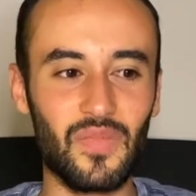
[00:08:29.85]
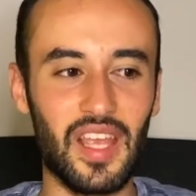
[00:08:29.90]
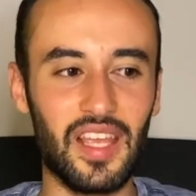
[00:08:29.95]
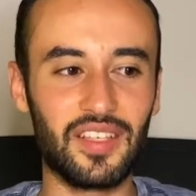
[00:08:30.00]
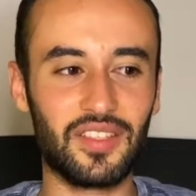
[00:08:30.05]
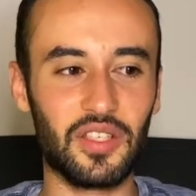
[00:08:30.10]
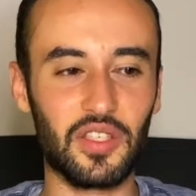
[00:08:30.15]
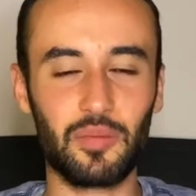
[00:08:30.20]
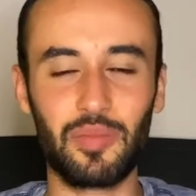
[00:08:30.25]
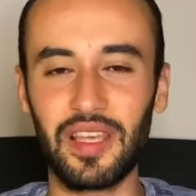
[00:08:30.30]

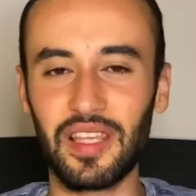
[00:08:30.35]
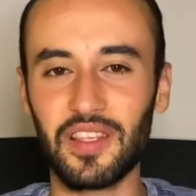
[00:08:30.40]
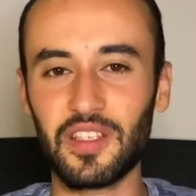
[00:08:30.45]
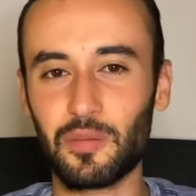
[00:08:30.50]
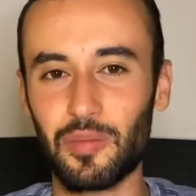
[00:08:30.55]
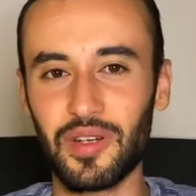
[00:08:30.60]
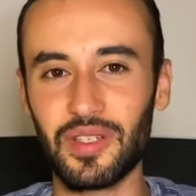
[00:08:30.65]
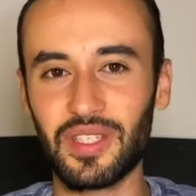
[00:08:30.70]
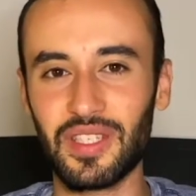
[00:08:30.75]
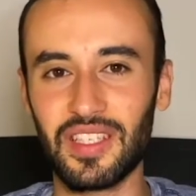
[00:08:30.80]
is just being this
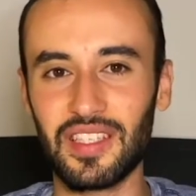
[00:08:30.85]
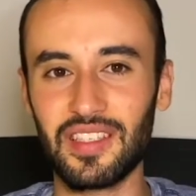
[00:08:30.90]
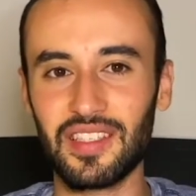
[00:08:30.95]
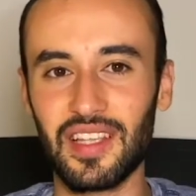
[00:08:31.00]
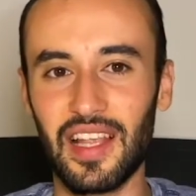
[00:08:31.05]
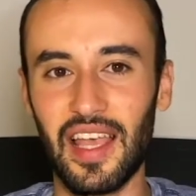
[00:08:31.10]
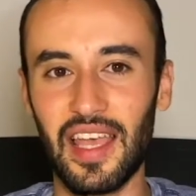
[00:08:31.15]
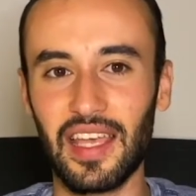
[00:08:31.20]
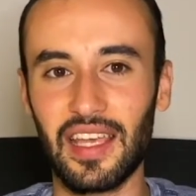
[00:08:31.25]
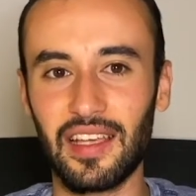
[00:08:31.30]
person's,
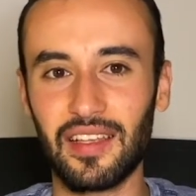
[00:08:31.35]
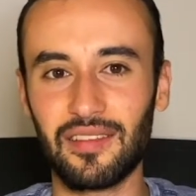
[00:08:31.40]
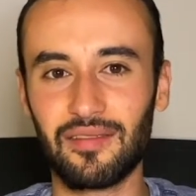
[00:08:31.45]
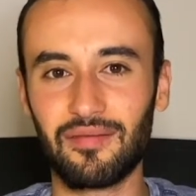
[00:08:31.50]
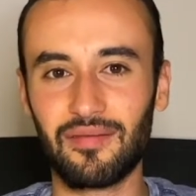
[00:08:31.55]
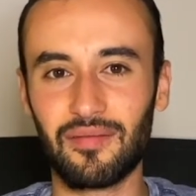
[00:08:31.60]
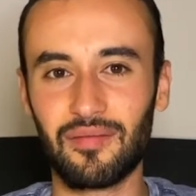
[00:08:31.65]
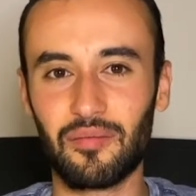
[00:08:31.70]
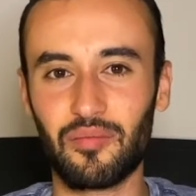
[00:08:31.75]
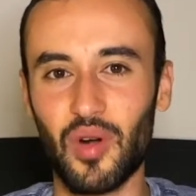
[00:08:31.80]
like,
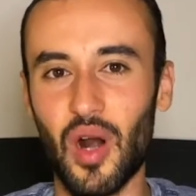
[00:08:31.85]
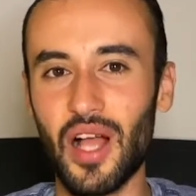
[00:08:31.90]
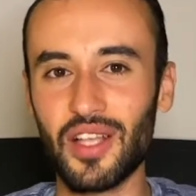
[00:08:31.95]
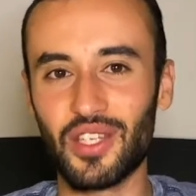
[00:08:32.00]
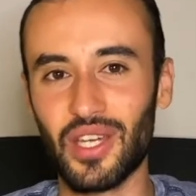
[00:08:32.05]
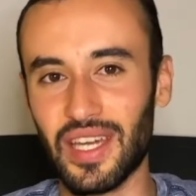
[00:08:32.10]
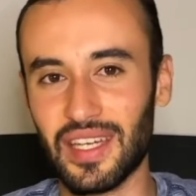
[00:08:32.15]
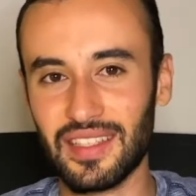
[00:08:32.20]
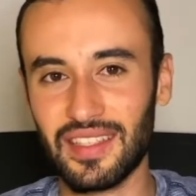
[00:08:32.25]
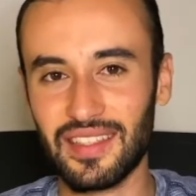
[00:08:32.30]

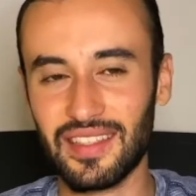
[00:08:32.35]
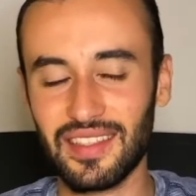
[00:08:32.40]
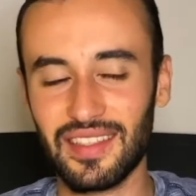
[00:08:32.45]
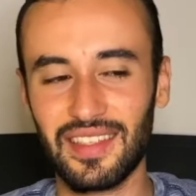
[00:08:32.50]
project.